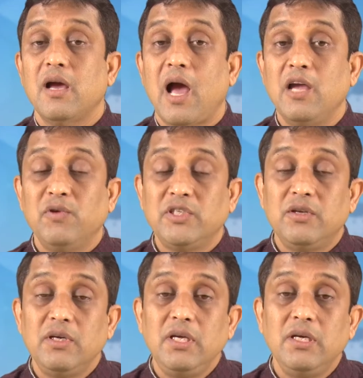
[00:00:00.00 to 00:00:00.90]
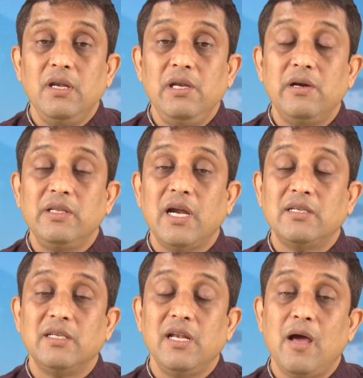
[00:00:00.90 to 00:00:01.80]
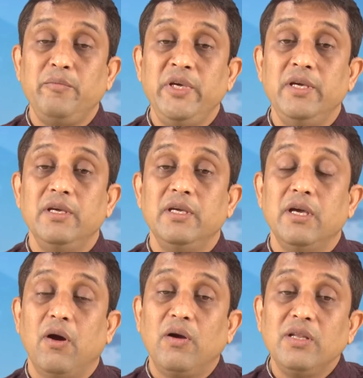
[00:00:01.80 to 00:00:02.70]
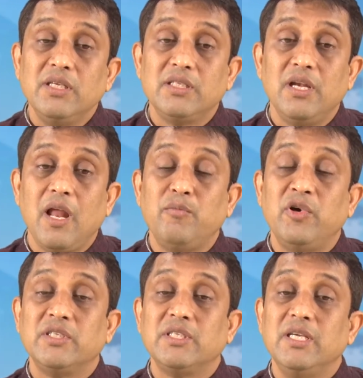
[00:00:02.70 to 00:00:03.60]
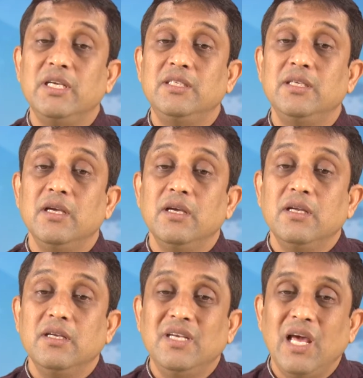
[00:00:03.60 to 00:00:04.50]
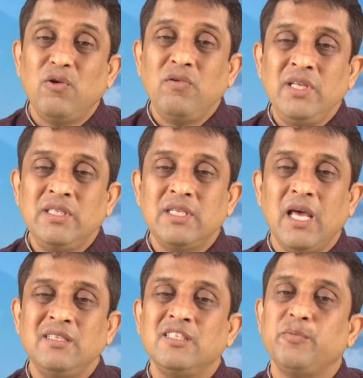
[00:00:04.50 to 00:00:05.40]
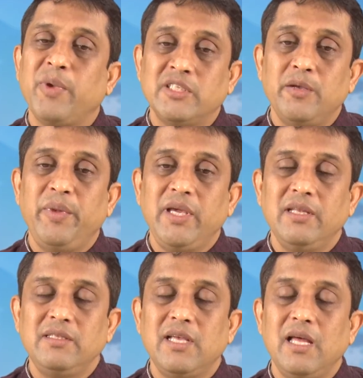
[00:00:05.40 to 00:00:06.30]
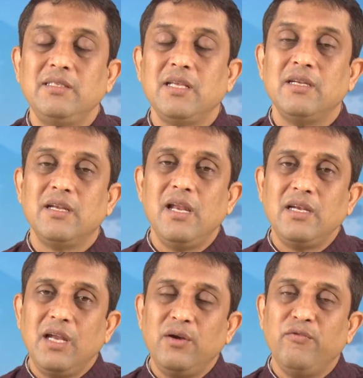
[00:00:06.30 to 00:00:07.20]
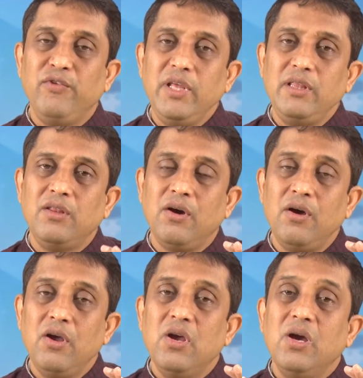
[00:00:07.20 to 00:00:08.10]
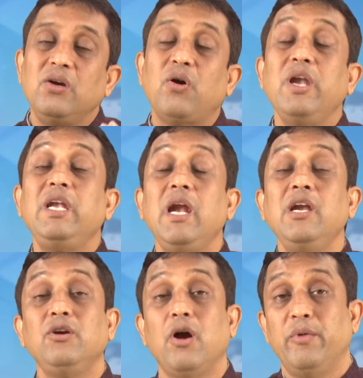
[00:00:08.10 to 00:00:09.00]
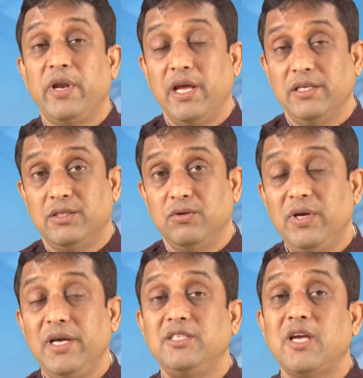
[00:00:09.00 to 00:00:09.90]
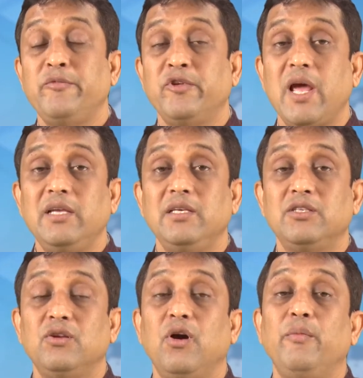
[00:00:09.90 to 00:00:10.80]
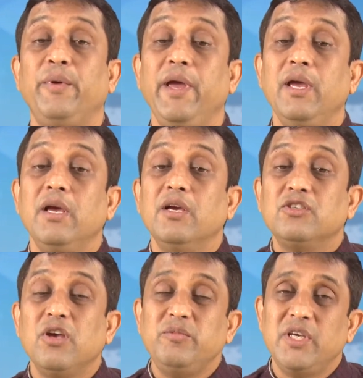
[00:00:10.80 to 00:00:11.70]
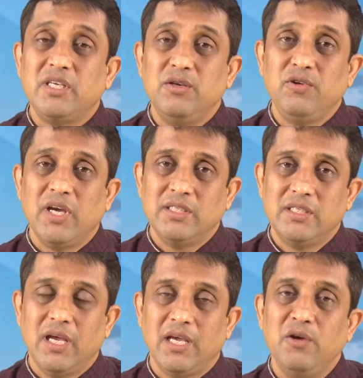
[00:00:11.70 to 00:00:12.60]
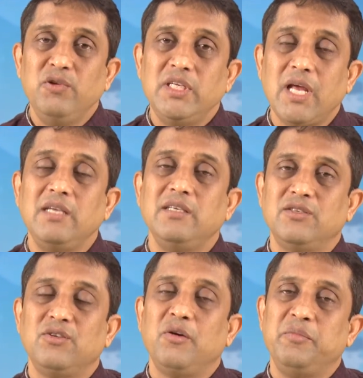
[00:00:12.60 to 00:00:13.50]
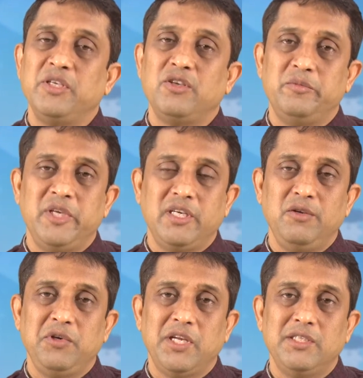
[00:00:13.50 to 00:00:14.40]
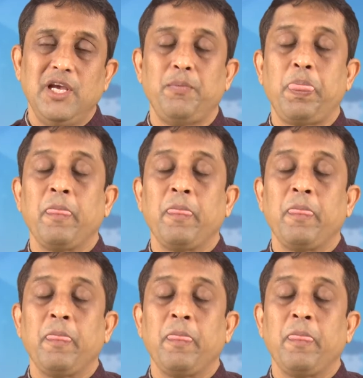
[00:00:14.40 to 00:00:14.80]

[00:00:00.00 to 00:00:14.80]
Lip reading: I was talking earlier that syllabi or the syllabus is narrow in sense, specific in sense, and related with the content coverage. Okay, chapterization of a subject, you can say unitization of a subject, you can say